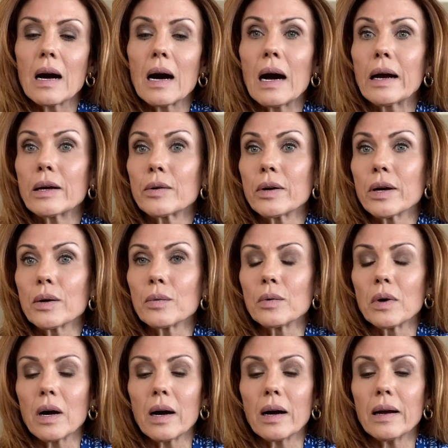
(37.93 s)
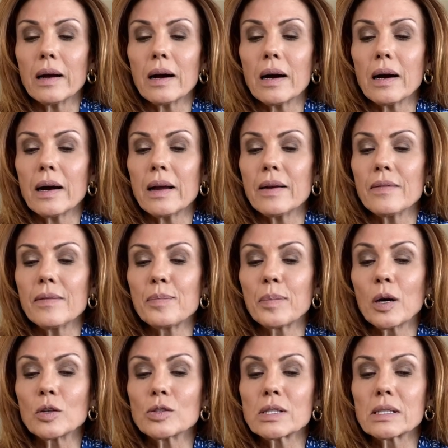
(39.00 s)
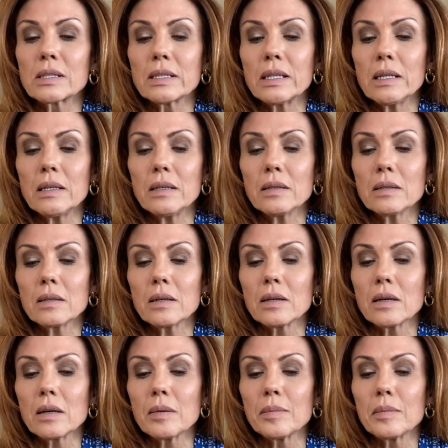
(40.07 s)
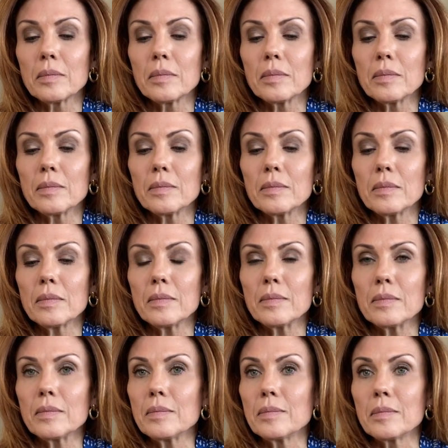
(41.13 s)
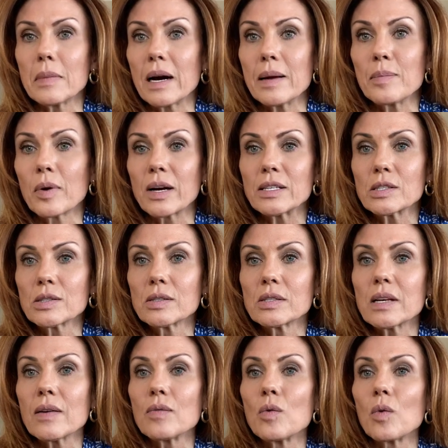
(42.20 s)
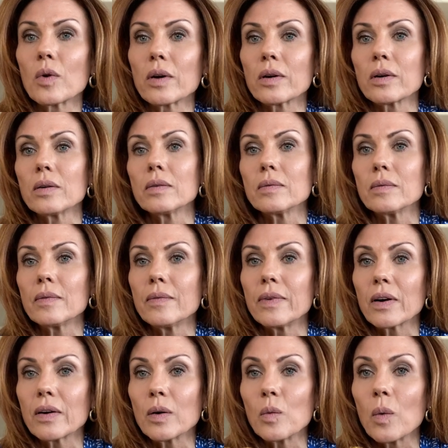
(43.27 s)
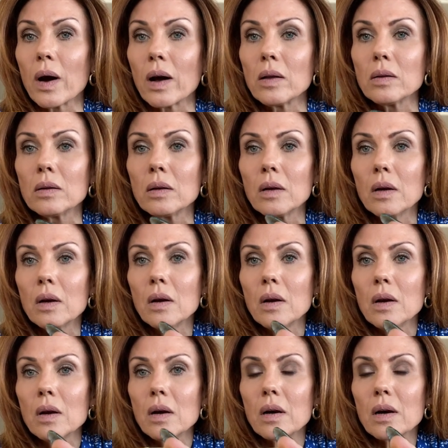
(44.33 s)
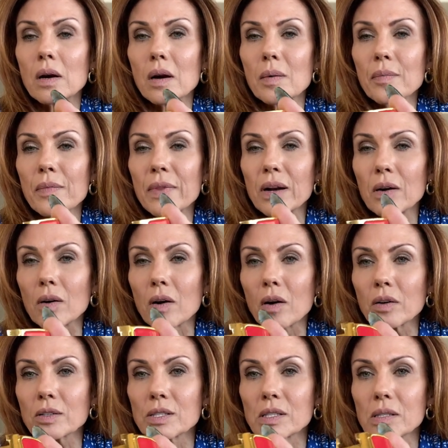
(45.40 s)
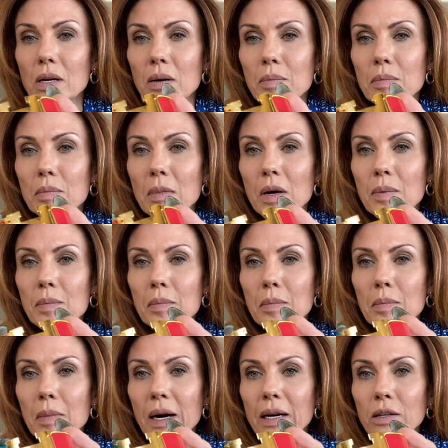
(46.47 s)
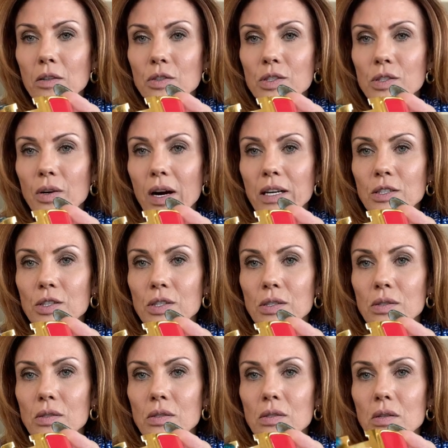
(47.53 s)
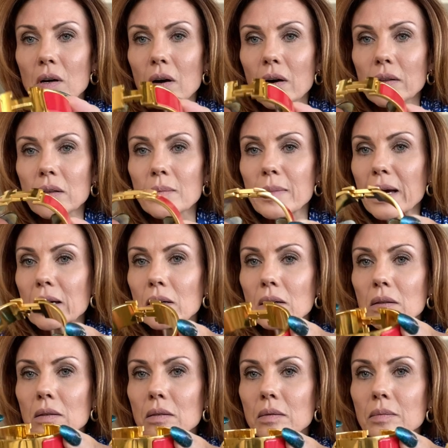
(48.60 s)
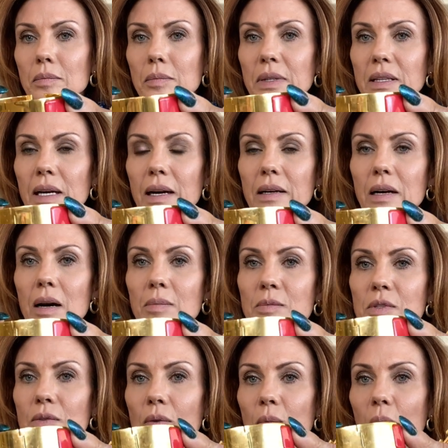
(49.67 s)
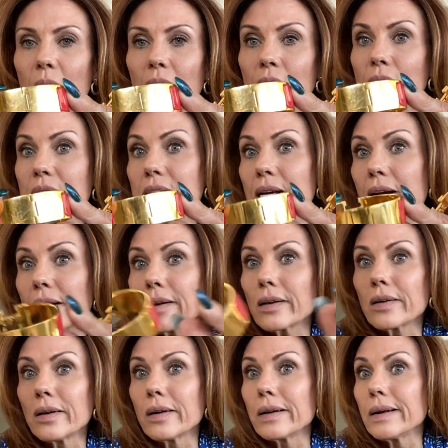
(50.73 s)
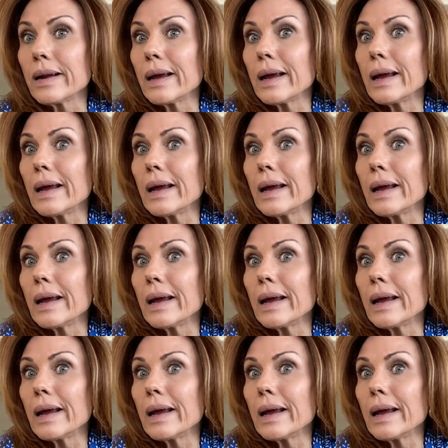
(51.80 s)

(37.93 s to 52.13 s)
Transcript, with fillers: I don't know. I, I personally, um, my bracelets have worn very well. Um, there are some minor scratches on the metal, but that comes from wear and tear on